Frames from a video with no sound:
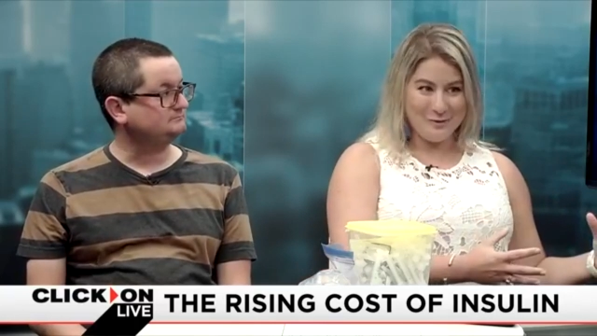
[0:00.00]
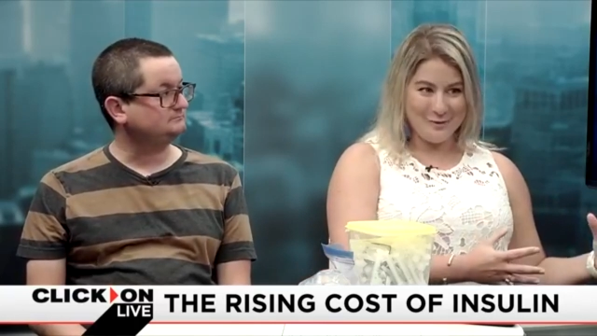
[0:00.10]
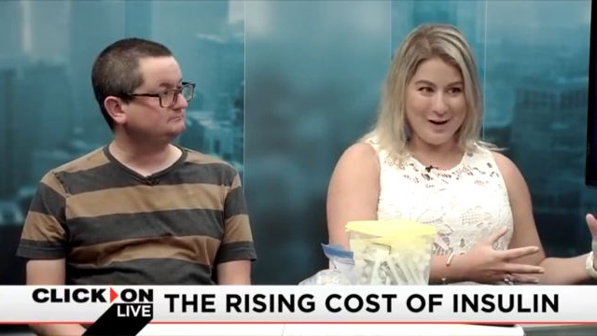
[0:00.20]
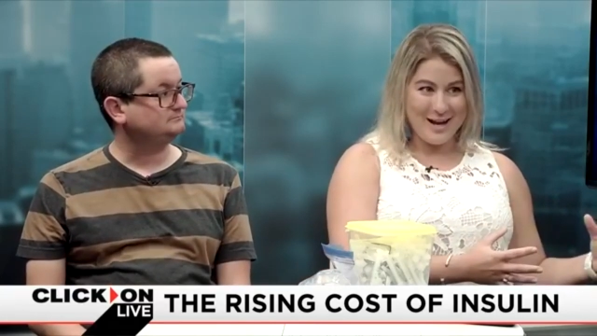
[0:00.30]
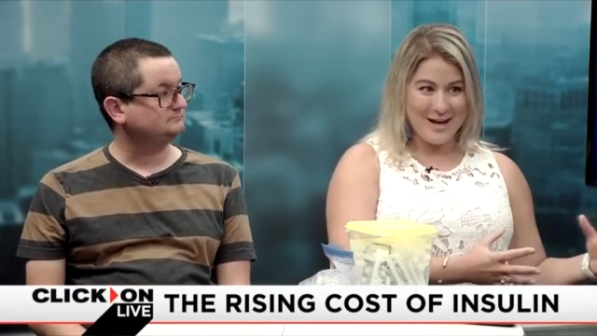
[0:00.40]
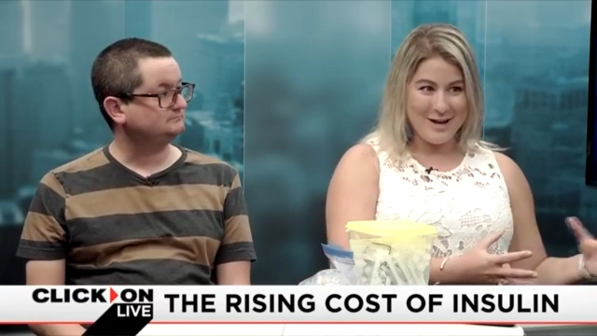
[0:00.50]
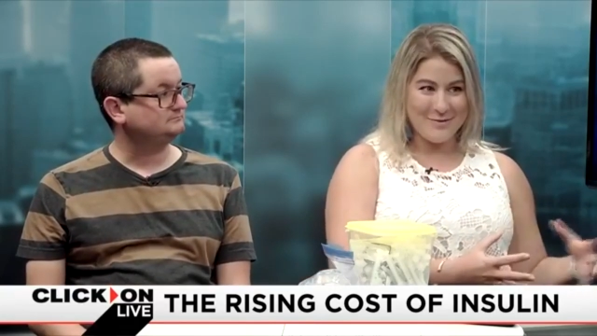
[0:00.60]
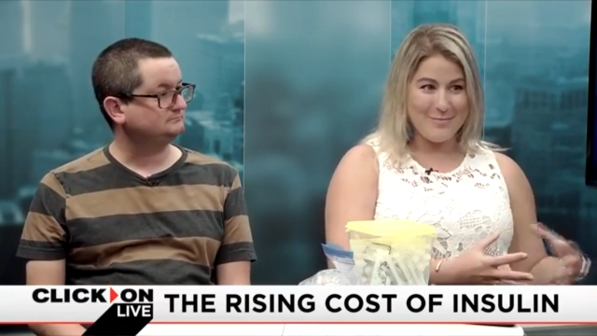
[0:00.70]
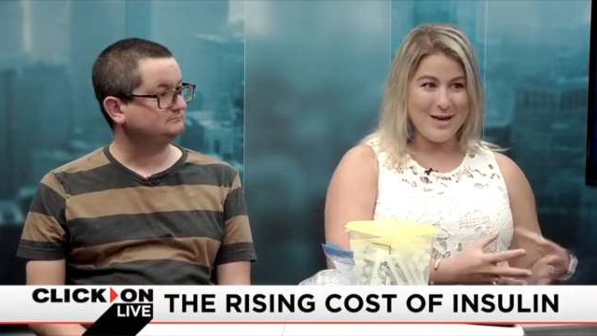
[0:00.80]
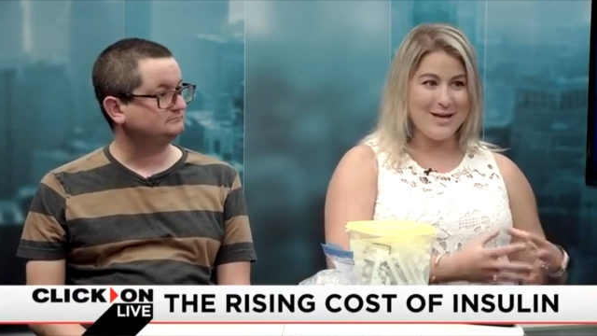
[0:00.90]
Speaker 1: right,
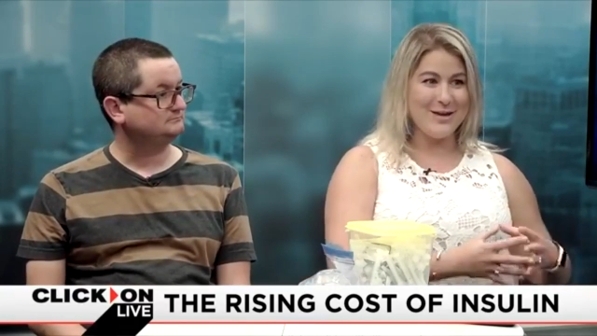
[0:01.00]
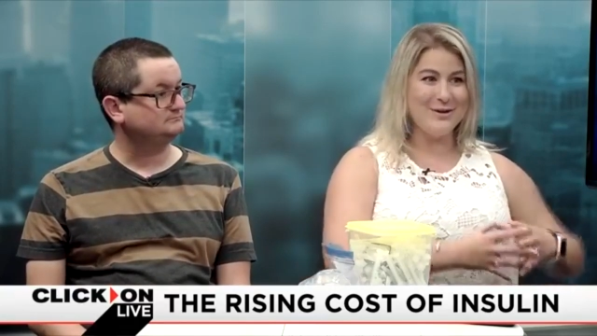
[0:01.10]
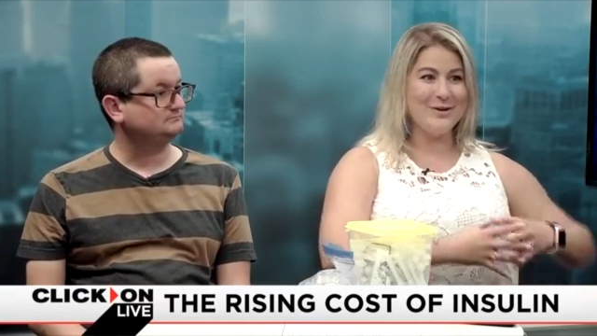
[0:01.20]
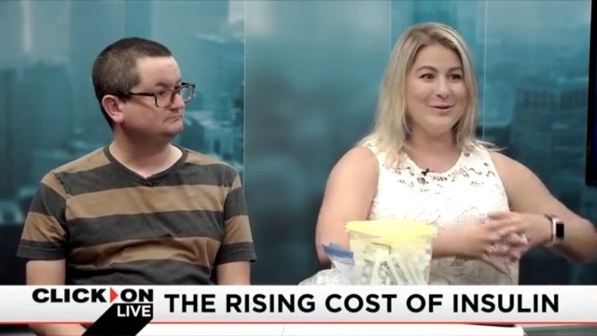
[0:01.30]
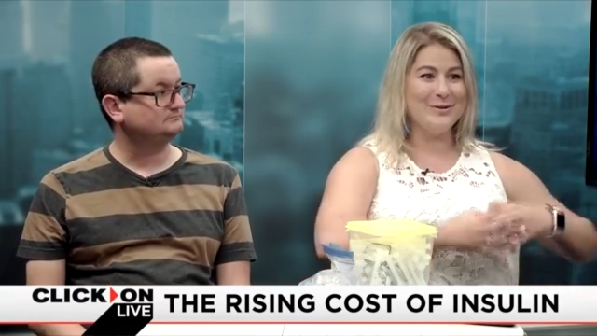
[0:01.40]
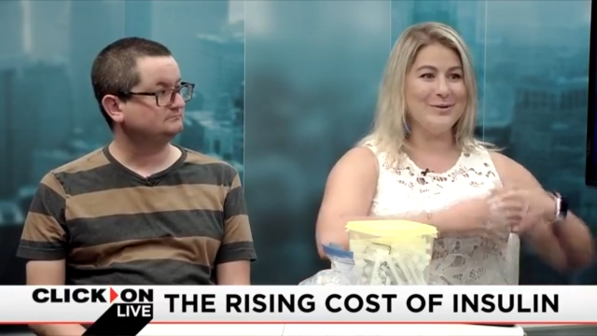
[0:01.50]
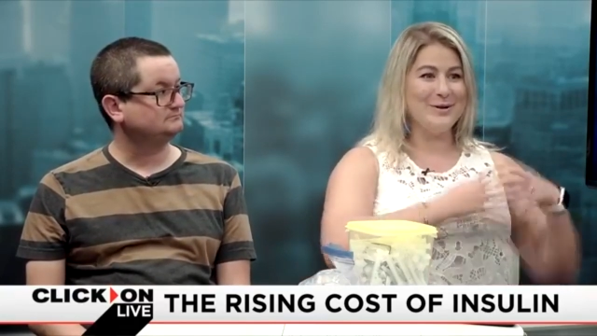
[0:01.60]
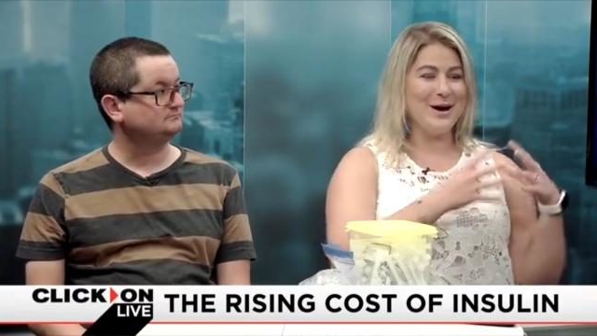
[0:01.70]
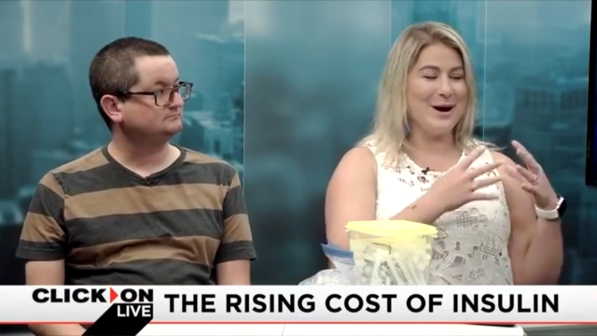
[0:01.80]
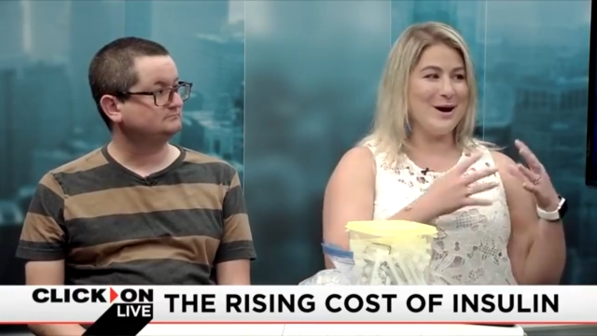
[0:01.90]
of making your own,
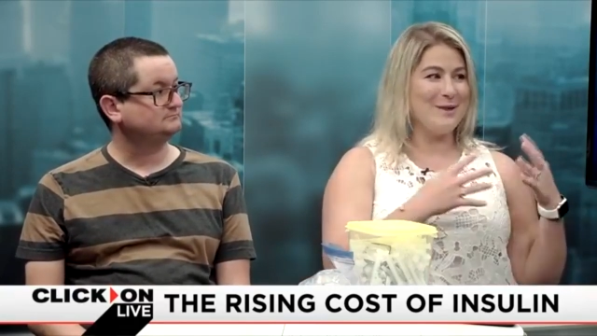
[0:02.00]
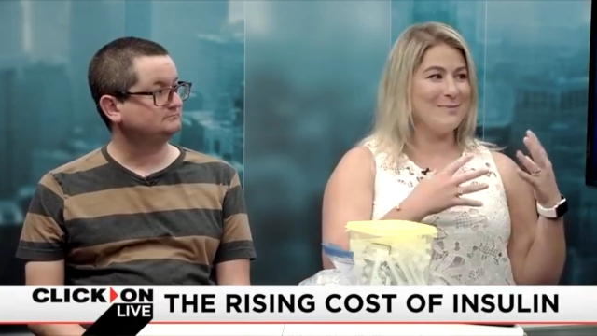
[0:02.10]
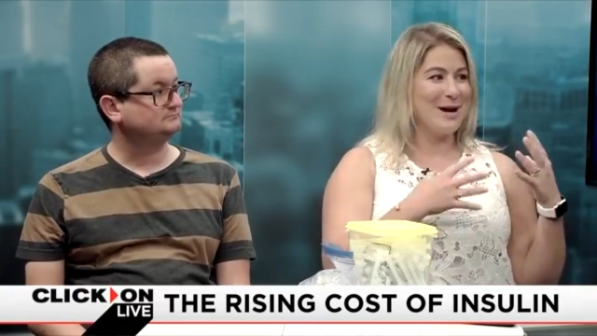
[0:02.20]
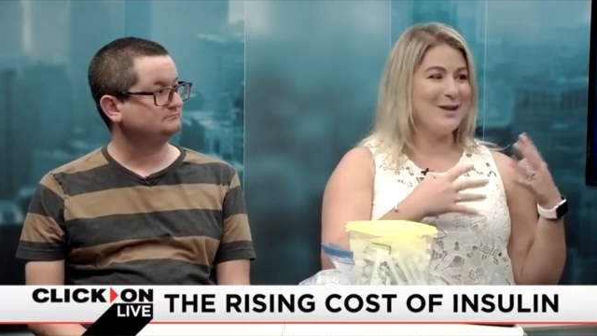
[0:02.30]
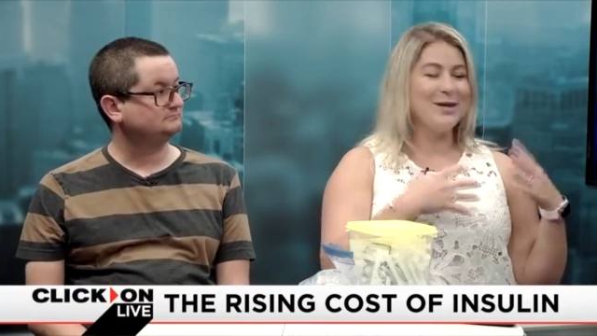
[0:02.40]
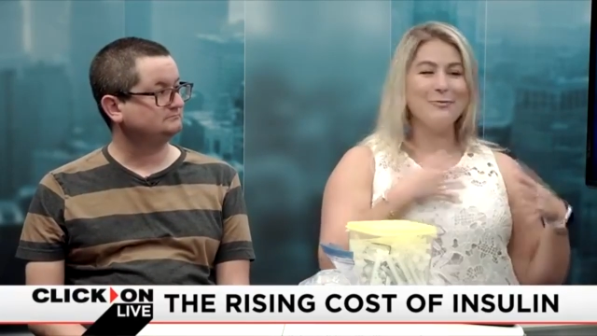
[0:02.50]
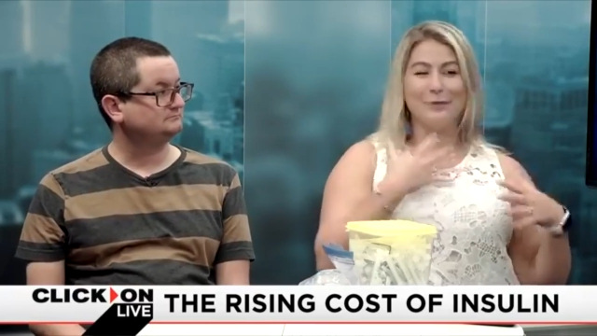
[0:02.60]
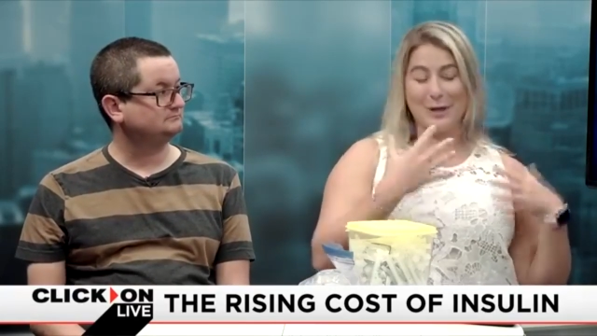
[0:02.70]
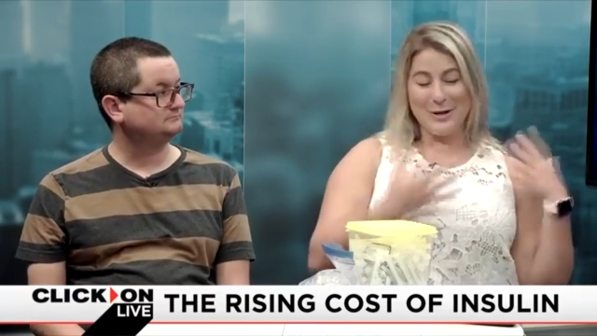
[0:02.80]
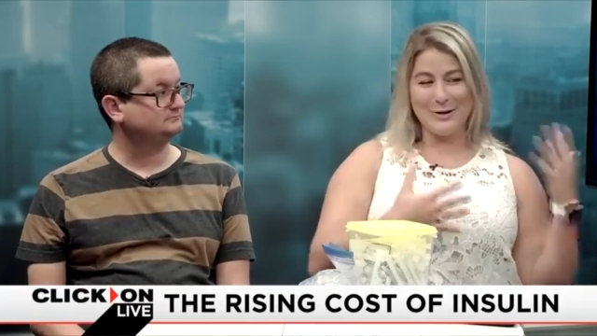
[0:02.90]
um, kind of like
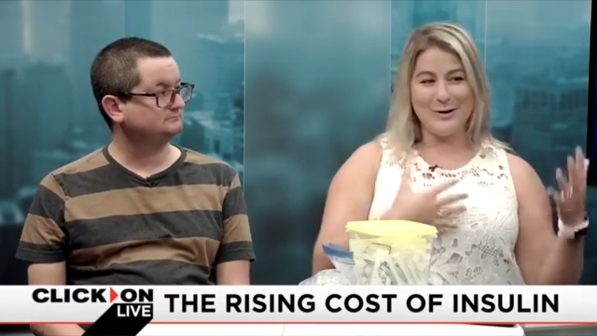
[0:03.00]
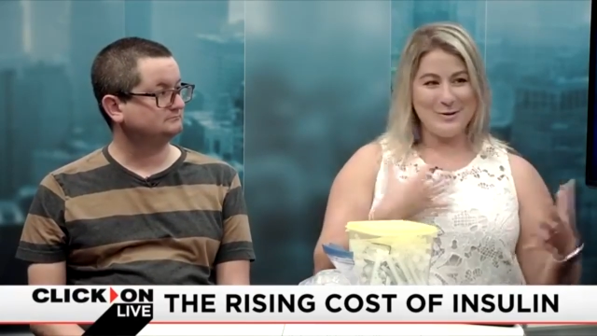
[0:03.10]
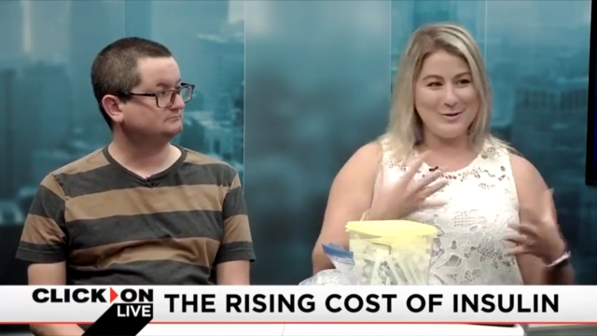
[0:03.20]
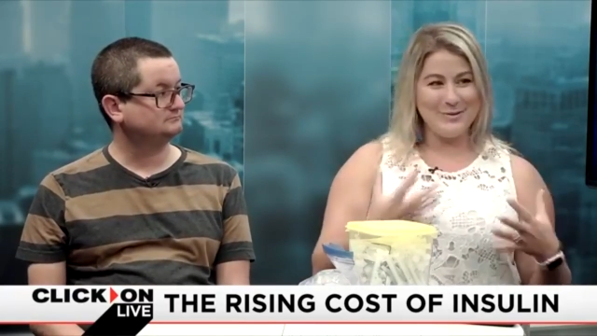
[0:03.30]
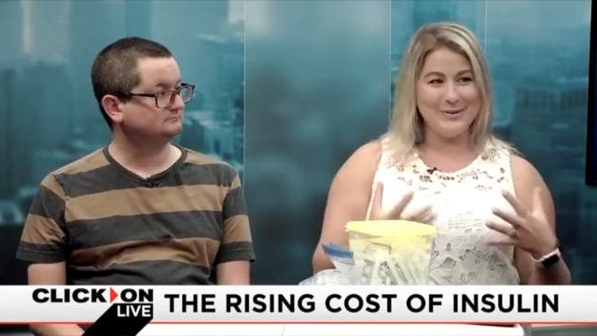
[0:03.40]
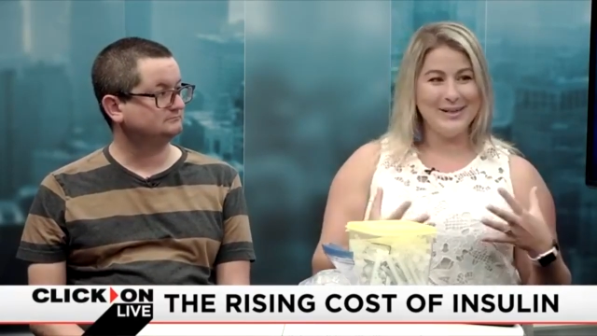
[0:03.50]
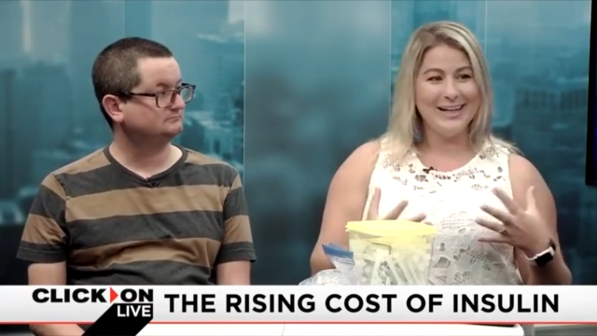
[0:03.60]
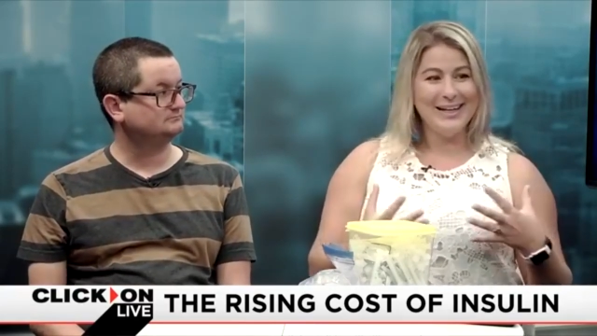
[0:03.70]
running your own